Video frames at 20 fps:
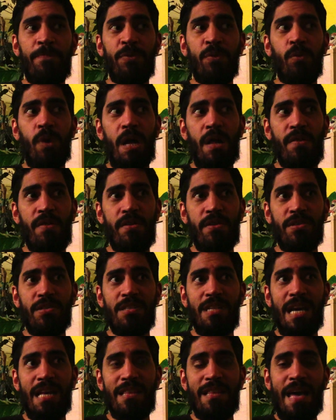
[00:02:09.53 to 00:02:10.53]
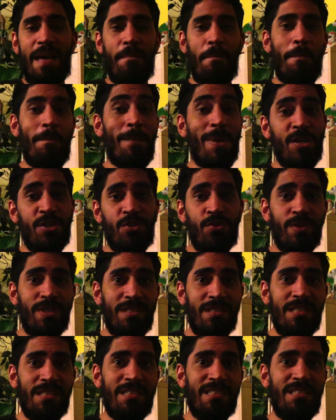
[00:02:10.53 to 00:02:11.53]
while there's not that much
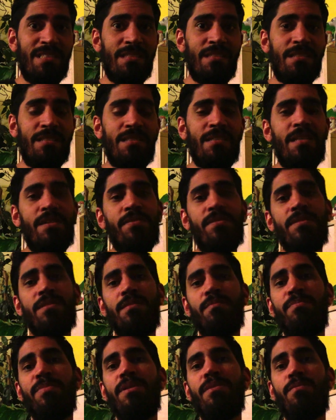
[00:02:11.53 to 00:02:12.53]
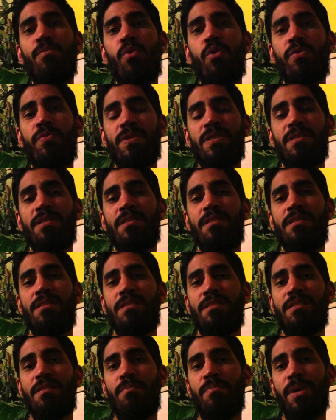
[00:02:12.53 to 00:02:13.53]
resistance, there is a bit more
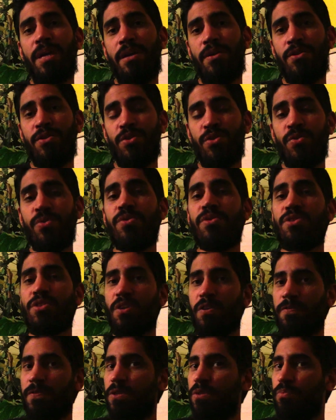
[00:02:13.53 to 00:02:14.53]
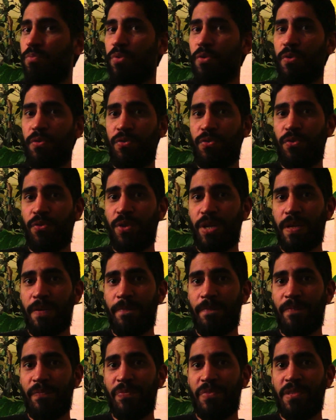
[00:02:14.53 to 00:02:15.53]
resistance compared to the Surface Pro 3.
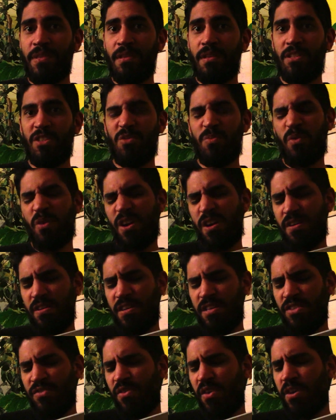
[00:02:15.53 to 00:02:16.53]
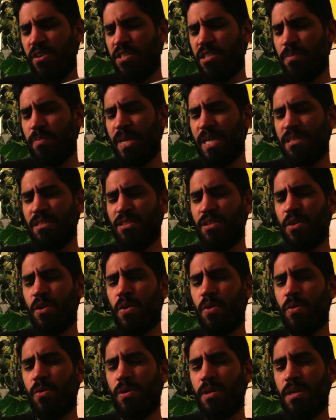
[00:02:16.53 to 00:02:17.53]
As far as, far as specs
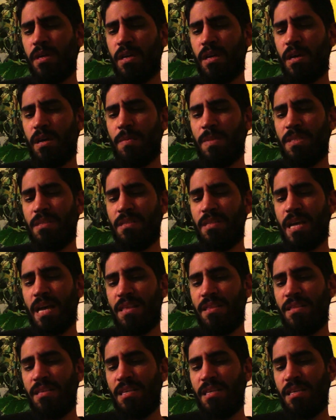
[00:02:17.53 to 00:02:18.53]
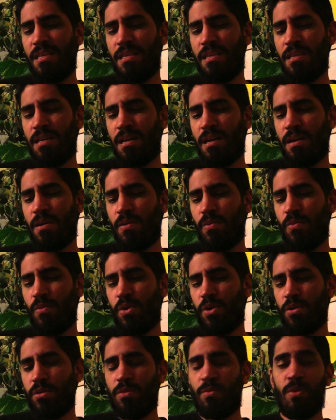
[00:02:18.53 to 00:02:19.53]
go, um, it's not the uh,
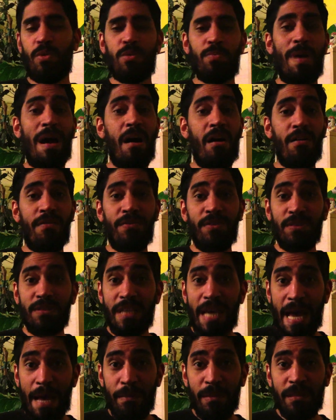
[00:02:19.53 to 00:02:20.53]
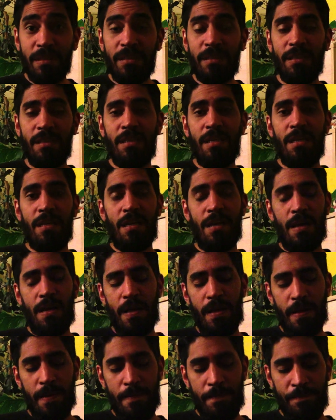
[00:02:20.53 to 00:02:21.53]
world's most powerful tablet,
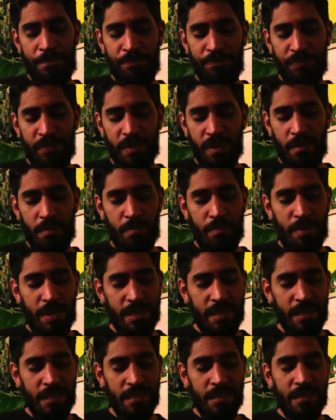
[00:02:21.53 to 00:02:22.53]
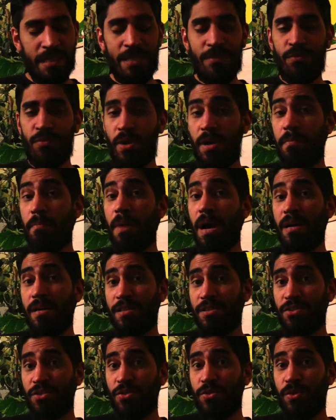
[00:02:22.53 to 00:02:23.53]
um, but it can run
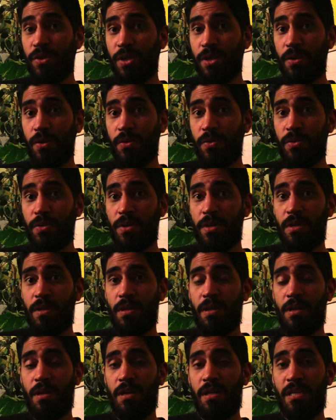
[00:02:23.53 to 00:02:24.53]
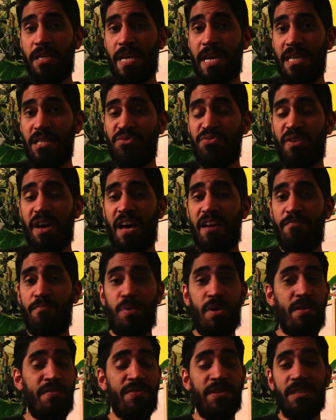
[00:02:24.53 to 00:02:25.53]
Manga Studio, uh, EX5
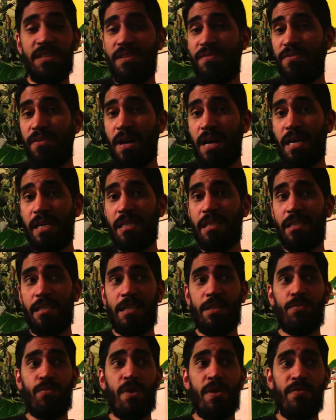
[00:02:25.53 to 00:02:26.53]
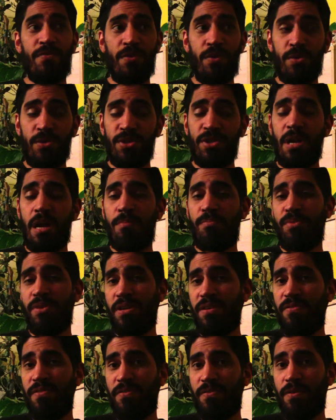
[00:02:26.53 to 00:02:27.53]
perfectly fine. It can run Photoshop
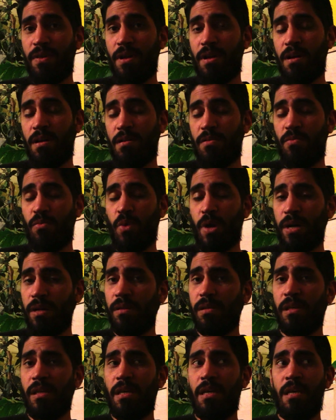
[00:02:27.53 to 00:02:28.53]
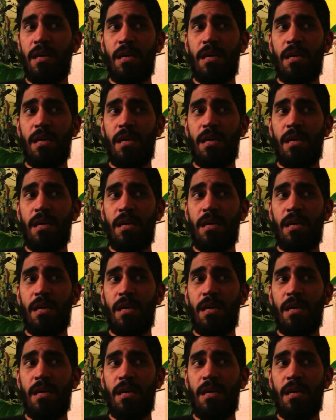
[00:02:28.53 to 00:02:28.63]
pretty uh, well.